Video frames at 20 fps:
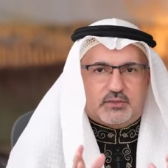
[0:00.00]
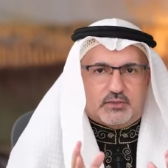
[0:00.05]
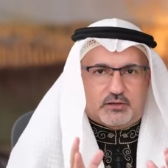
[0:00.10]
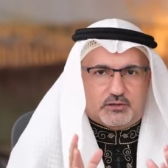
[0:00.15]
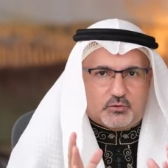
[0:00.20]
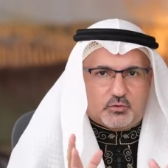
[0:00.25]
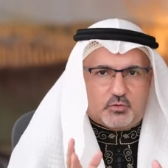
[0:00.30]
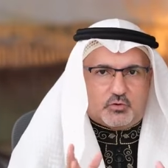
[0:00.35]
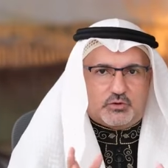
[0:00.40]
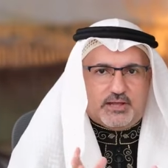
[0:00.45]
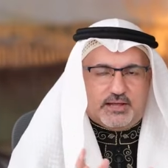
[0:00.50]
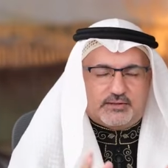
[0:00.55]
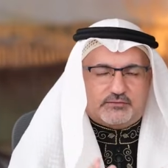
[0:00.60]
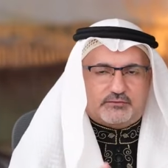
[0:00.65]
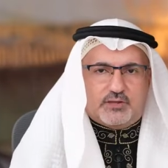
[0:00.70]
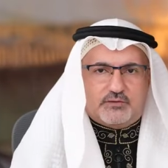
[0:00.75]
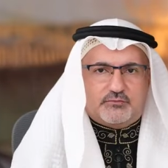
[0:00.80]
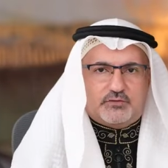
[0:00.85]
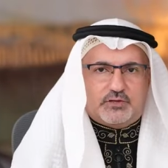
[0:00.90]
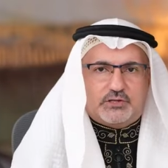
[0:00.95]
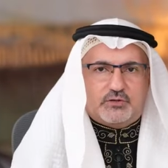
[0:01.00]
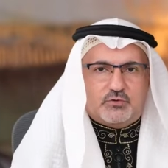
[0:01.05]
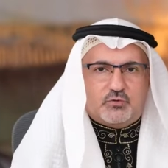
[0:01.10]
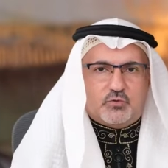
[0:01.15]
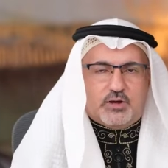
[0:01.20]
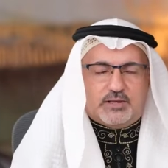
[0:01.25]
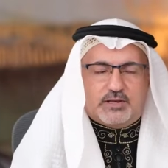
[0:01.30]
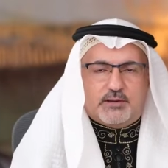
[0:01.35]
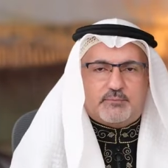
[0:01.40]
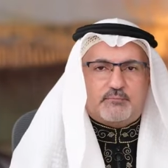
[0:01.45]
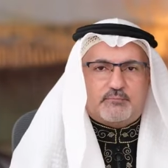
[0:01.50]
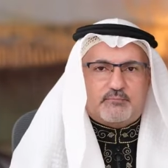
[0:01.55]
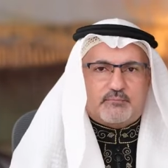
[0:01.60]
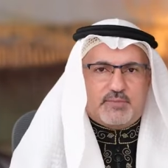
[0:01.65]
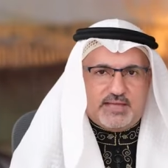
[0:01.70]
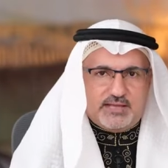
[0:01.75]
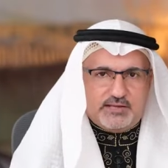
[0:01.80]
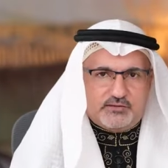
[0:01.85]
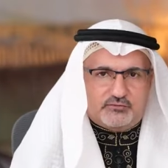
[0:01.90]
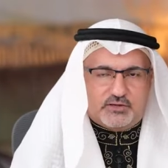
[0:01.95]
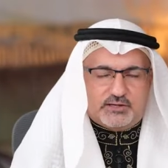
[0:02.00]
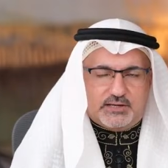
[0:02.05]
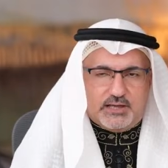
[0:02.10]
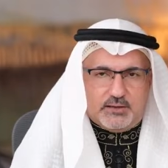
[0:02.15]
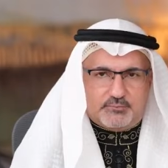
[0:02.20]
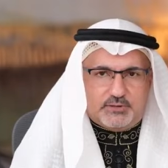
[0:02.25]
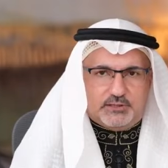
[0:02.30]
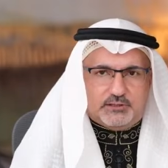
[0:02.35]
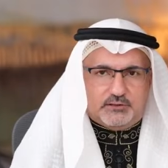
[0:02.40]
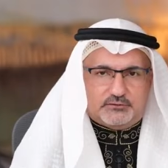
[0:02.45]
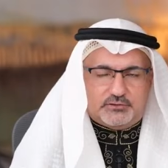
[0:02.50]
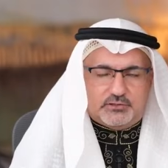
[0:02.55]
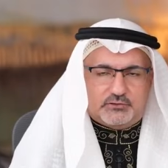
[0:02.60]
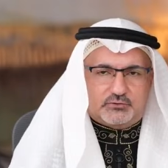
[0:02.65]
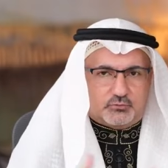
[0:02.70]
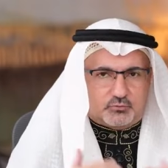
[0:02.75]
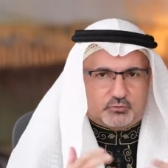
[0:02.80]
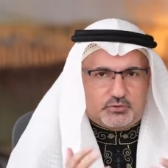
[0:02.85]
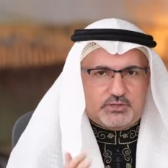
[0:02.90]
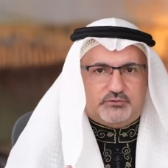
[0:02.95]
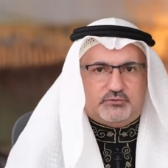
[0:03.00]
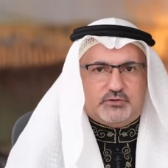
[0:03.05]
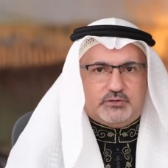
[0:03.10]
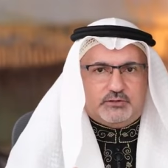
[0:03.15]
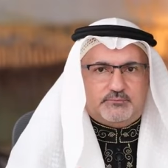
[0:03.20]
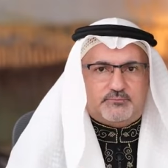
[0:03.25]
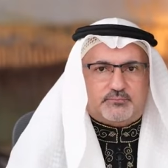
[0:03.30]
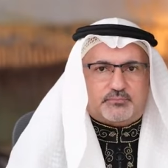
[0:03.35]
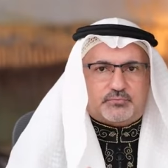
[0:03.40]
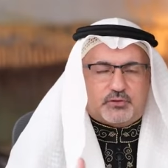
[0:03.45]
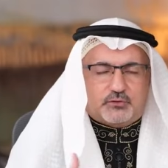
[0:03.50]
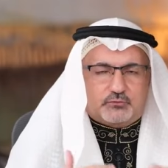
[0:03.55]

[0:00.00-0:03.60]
The Lord has given you an amazing ability to reason,